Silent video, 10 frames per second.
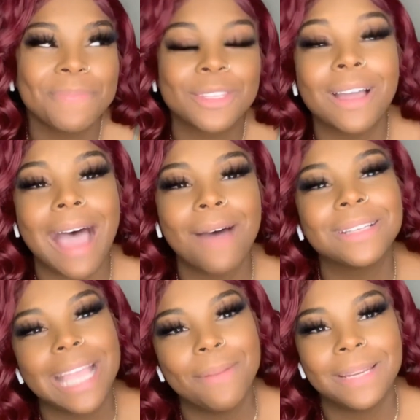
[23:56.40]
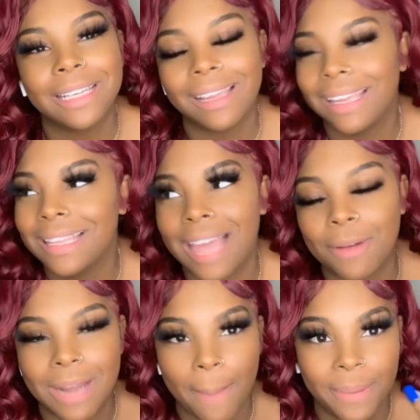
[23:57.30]
So I was happy that he
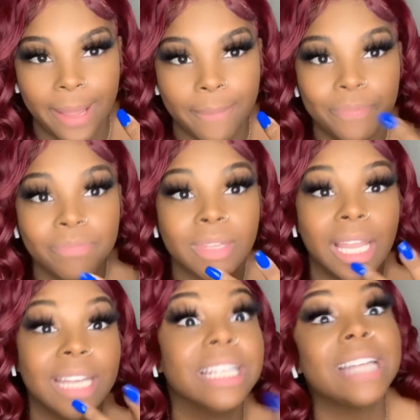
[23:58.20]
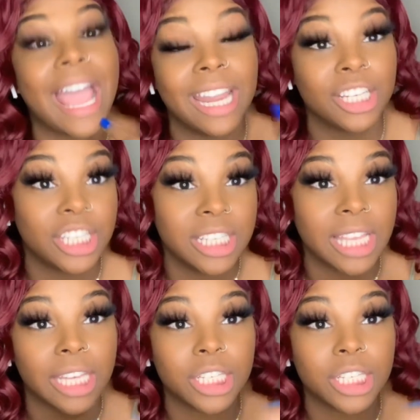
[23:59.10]
liked what I picked. And then I had a cheesecake. The